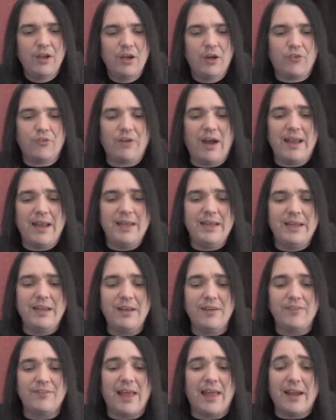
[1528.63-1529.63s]
Writing
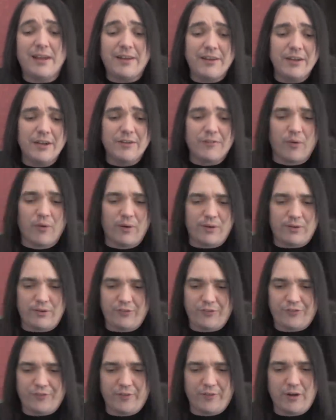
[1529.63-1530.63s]
executive
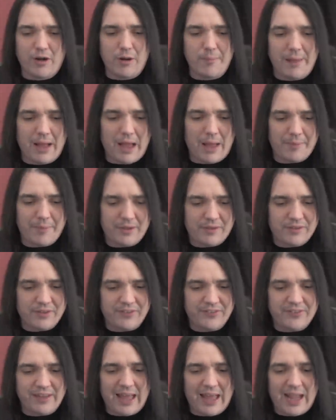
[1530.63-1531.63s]
orders for Obama to
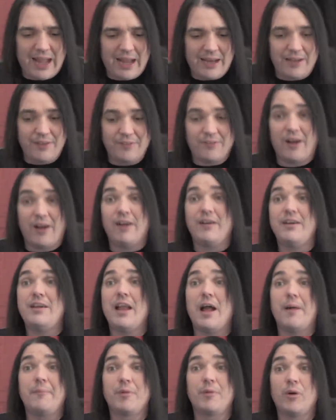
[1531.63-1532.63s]
sign is our
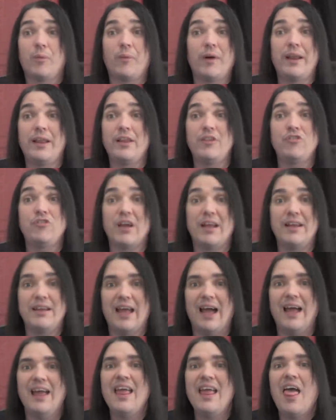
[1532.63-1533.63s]
number one
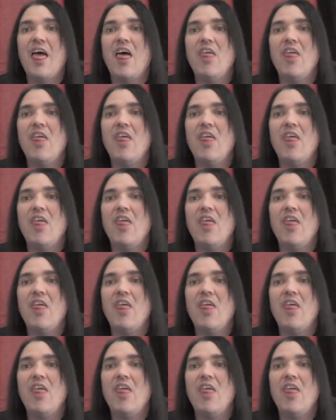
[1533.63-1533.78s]
agenda.